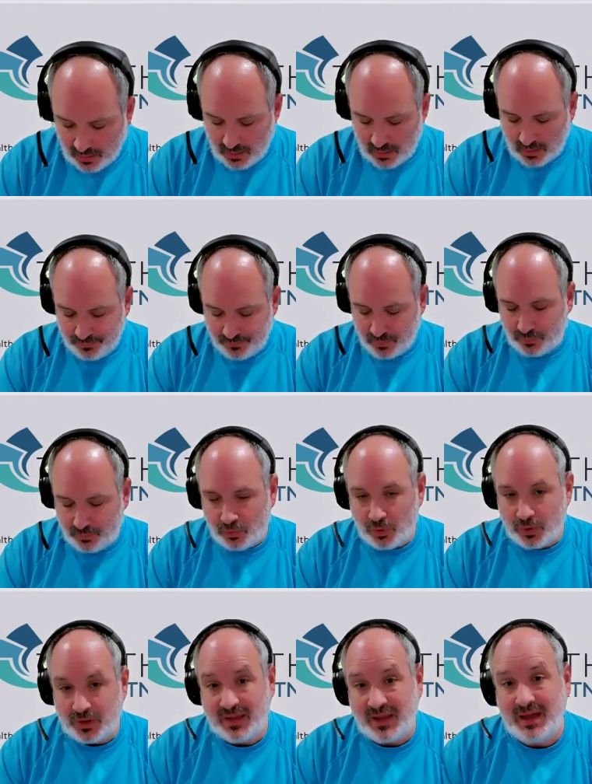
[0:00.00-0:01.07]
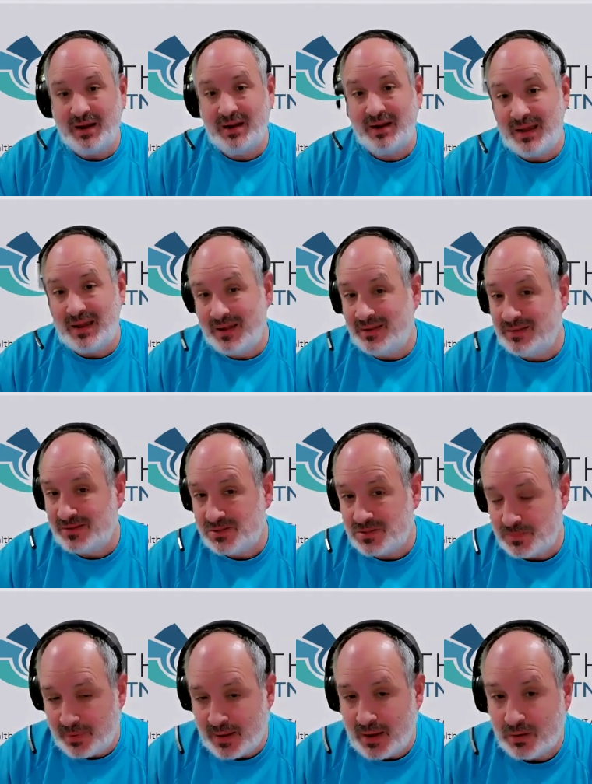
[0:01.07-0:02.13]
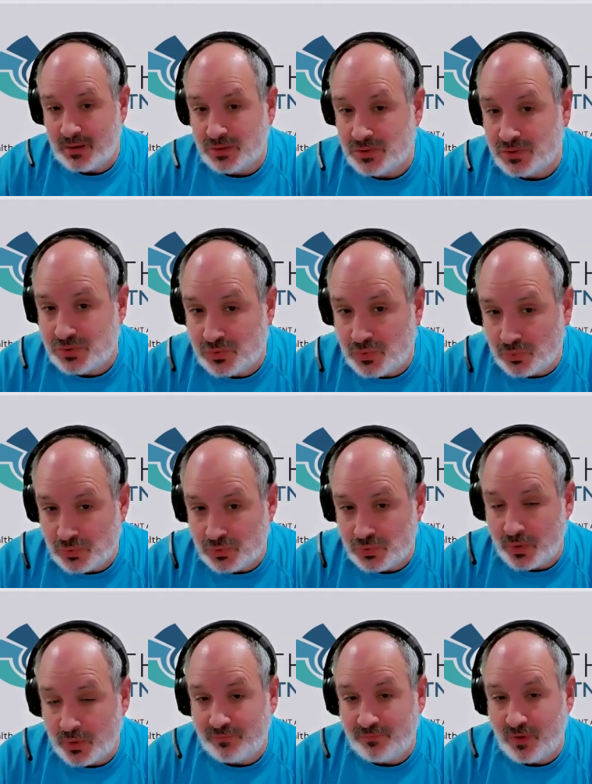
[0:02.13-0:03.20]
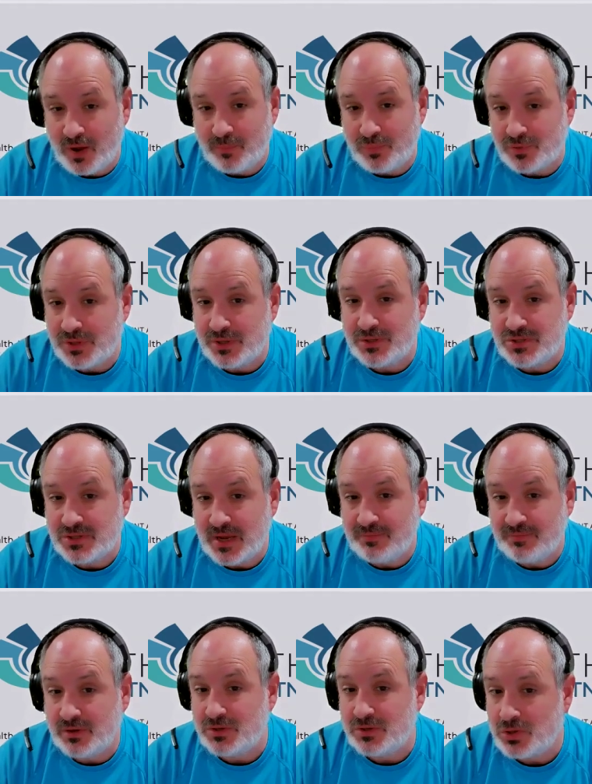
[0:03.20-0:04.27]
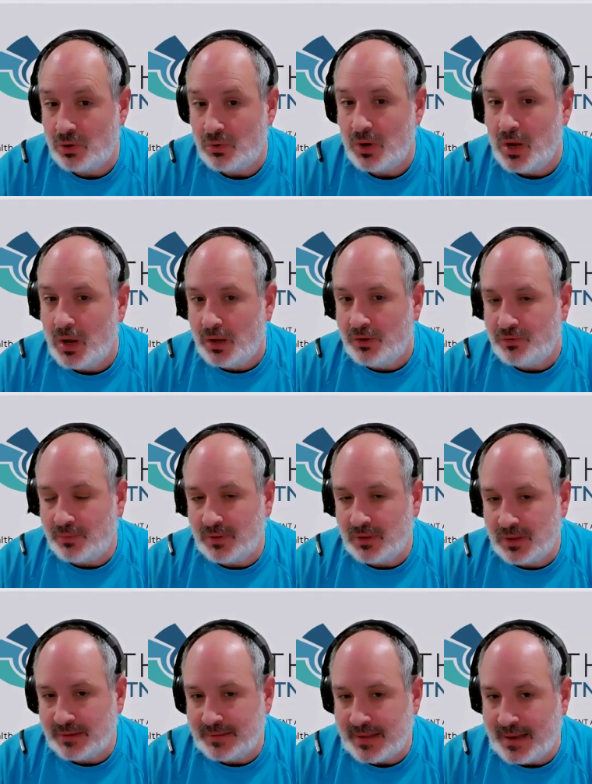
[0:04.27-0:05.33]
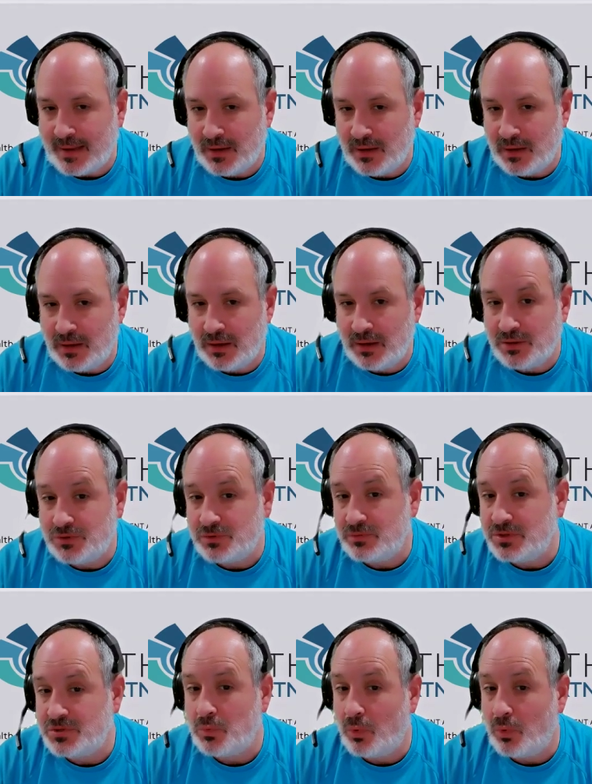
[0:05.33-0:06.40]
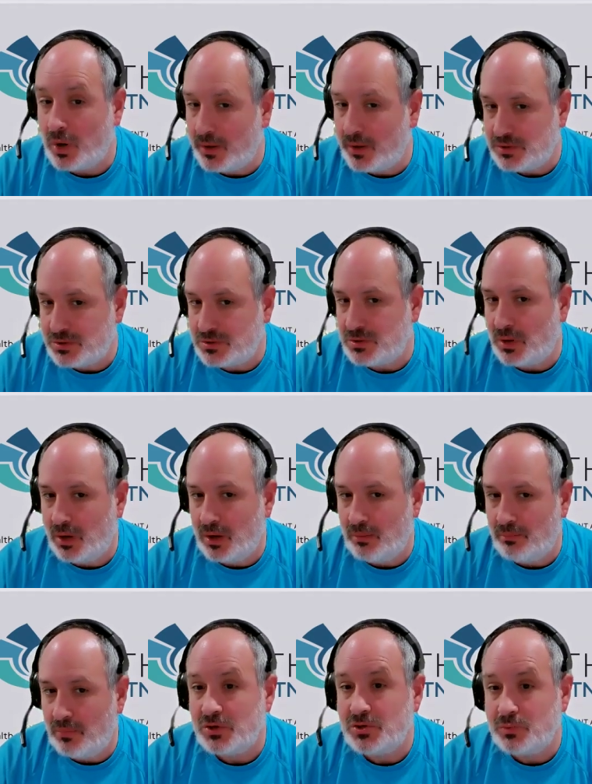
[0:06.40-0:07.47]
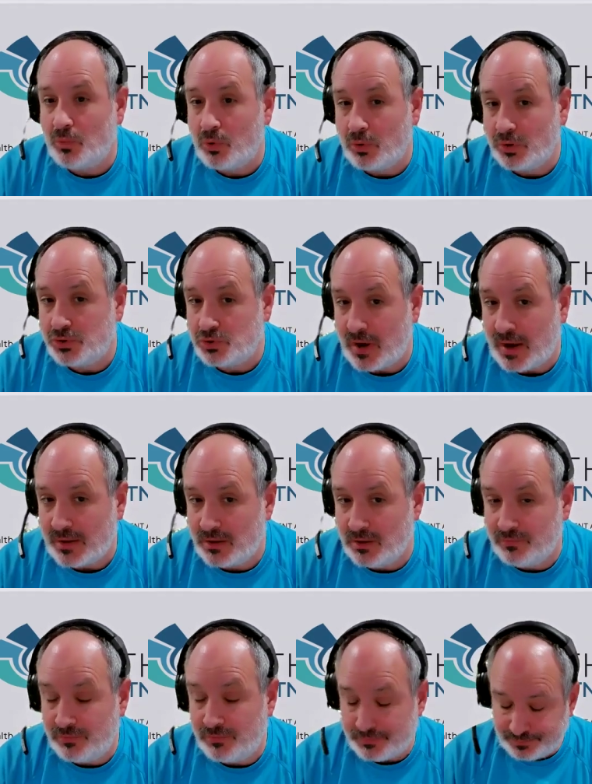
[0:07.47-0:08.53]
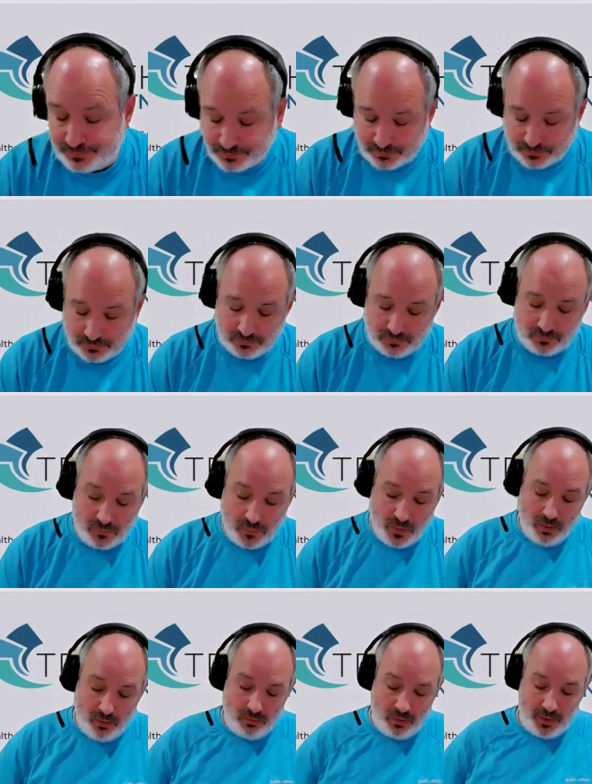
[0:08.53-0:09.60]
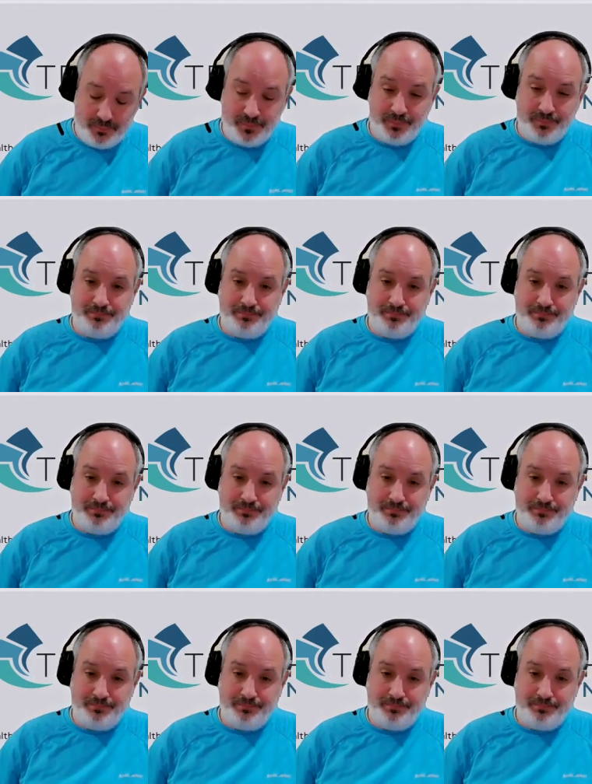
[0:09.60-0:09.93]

and we're looking at it, and it's about a 25% savings. So something like that is a reason why it's much more attractive, right?